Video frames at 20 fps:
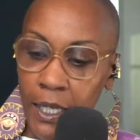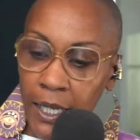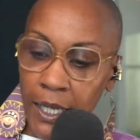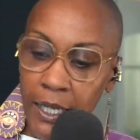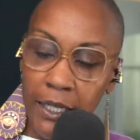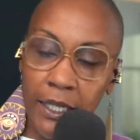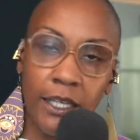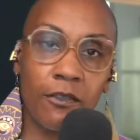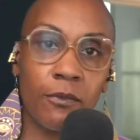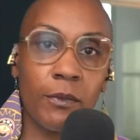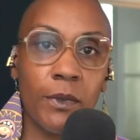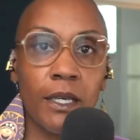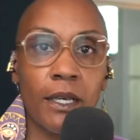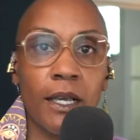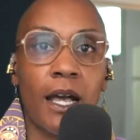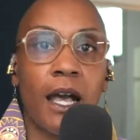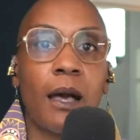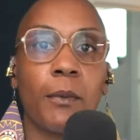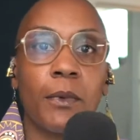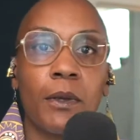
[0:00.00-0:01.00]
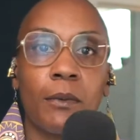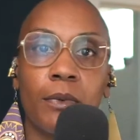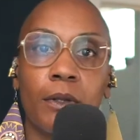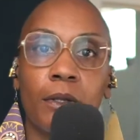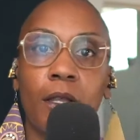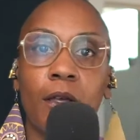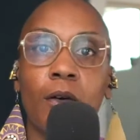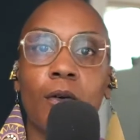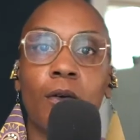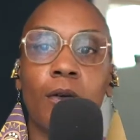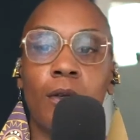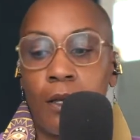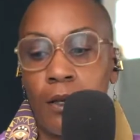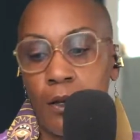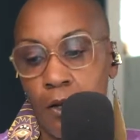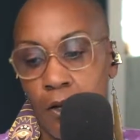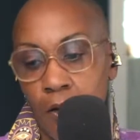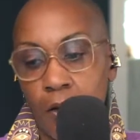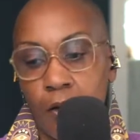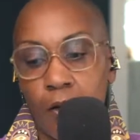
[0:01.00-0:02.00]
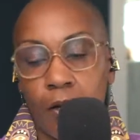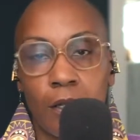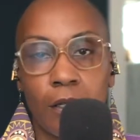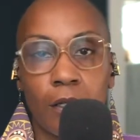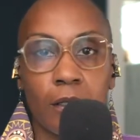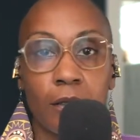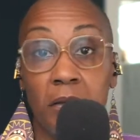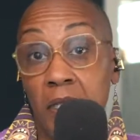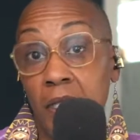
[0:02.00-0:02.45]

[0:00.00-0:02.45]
and leave me a comment below on